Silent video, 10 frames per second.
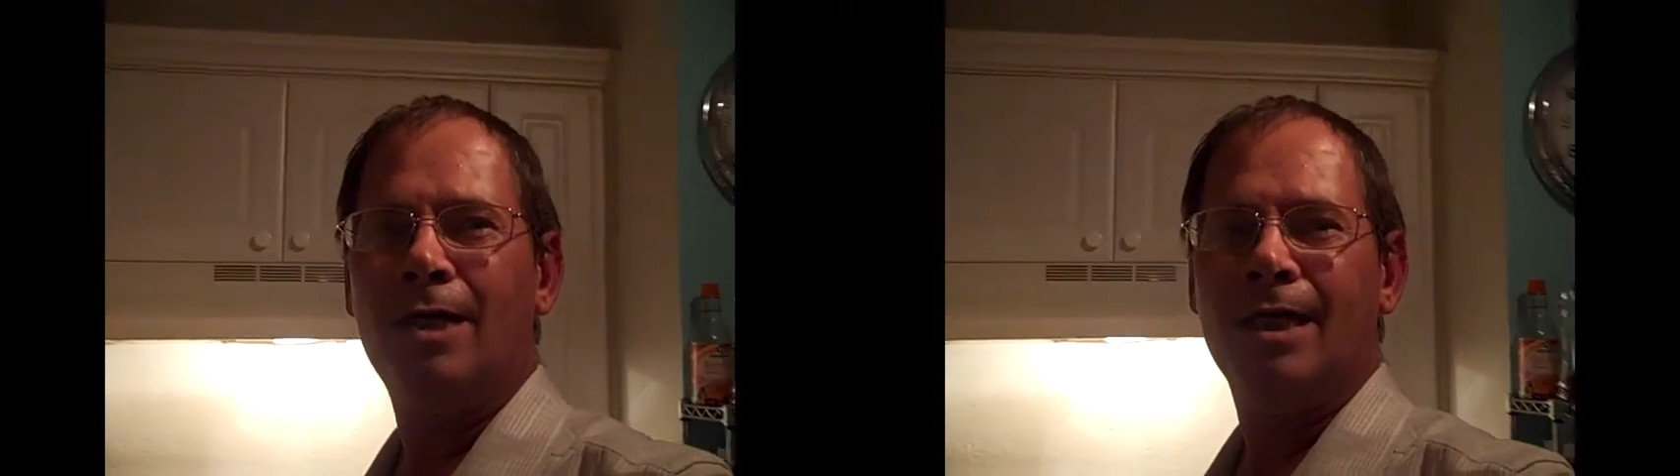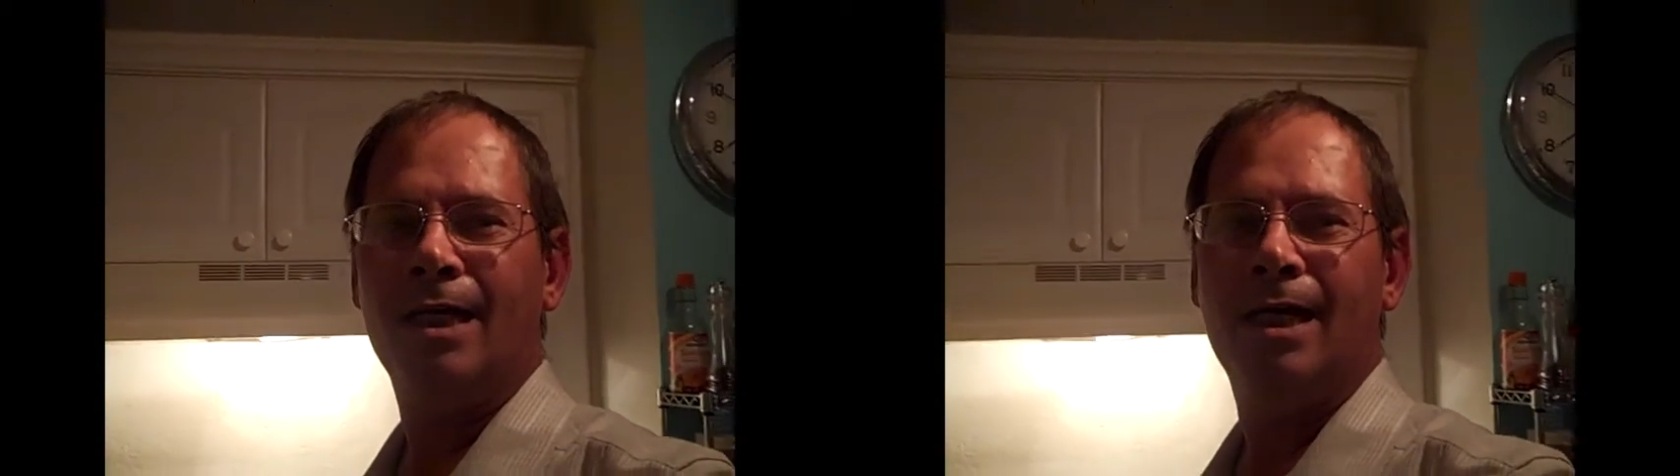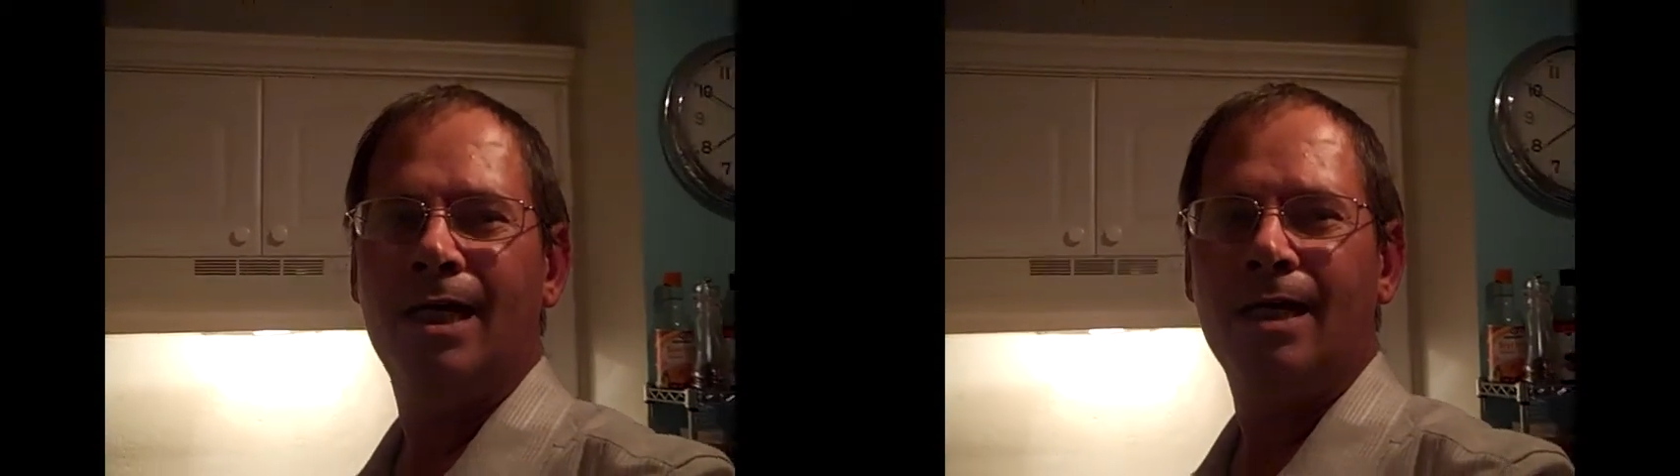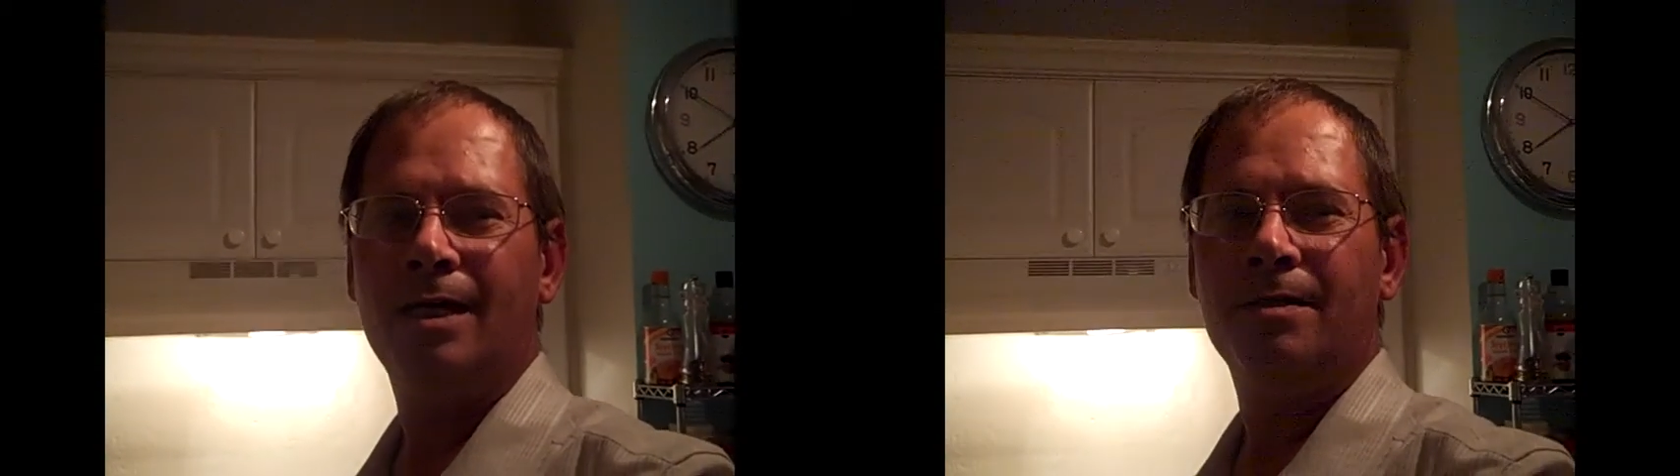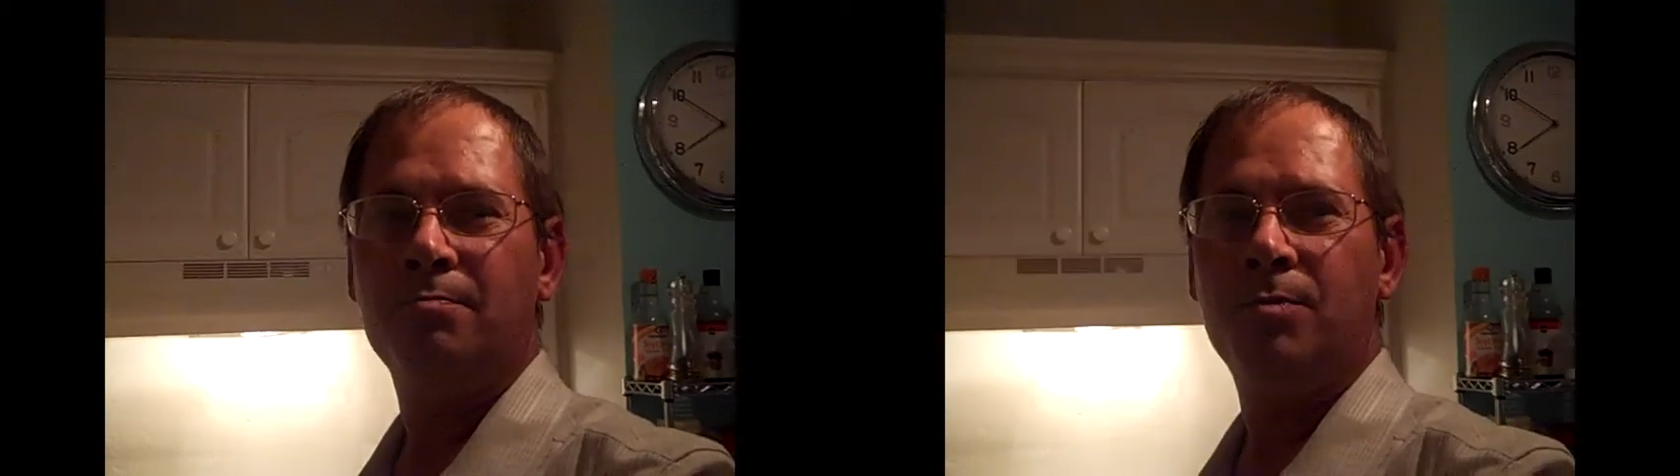it
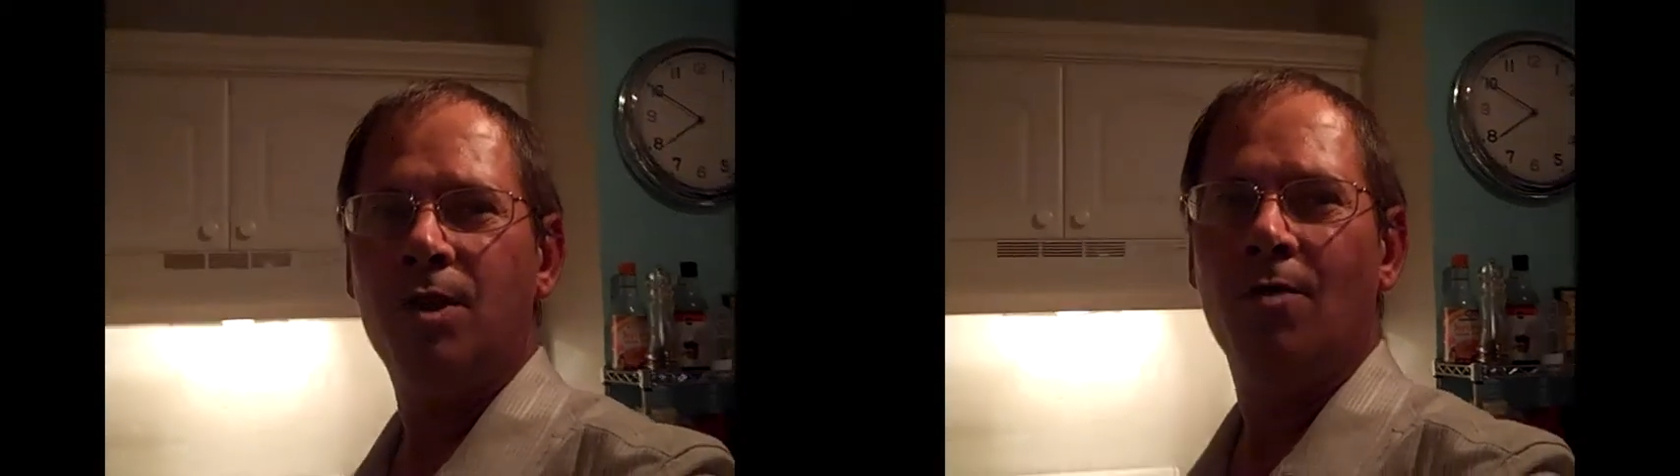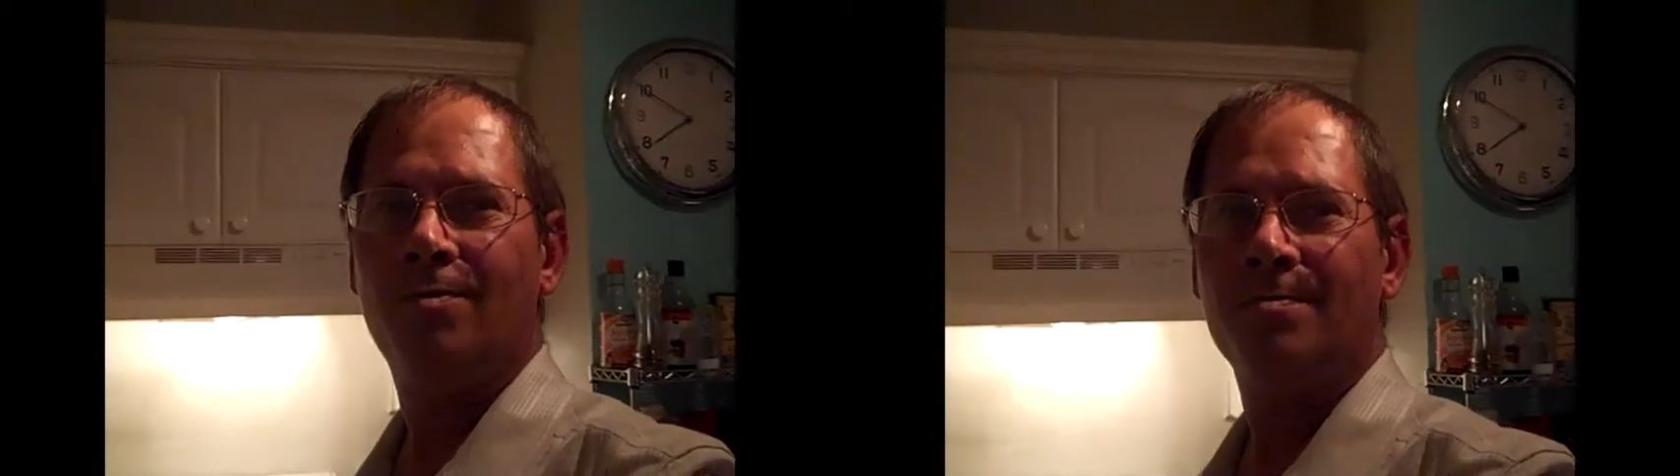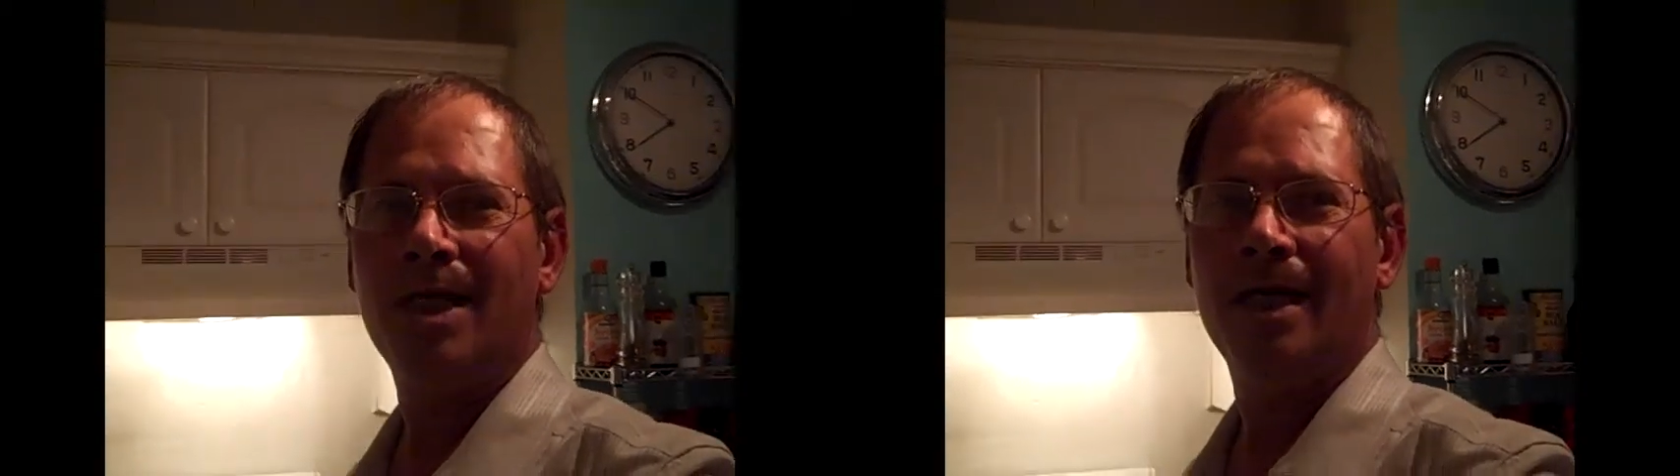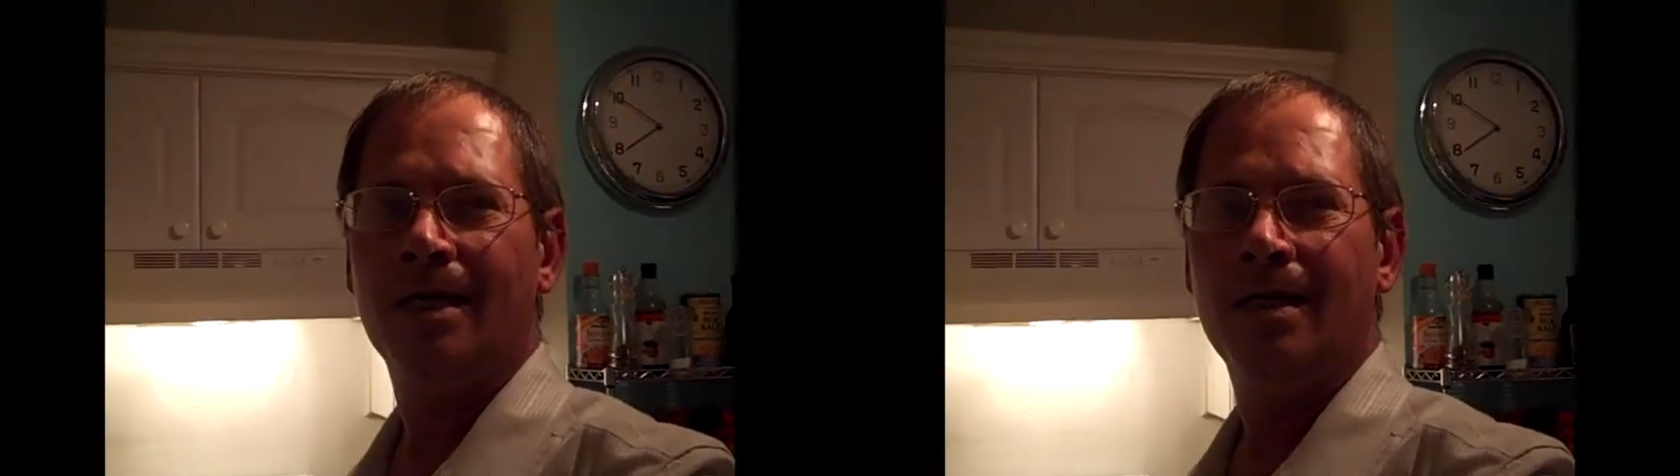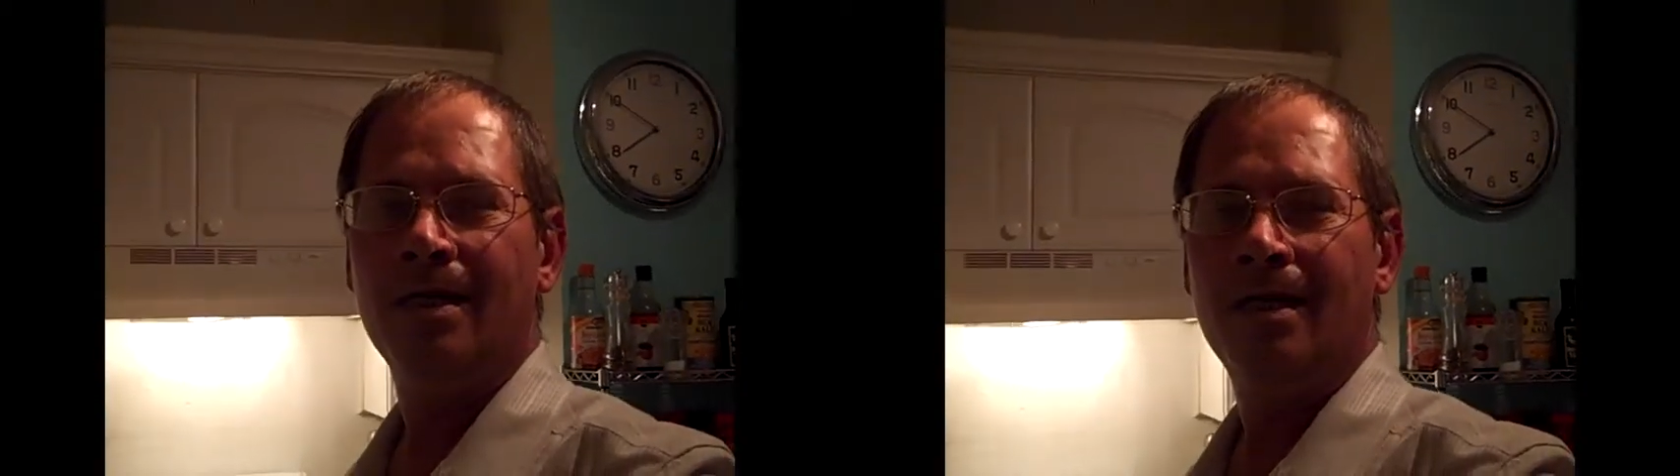and go from there.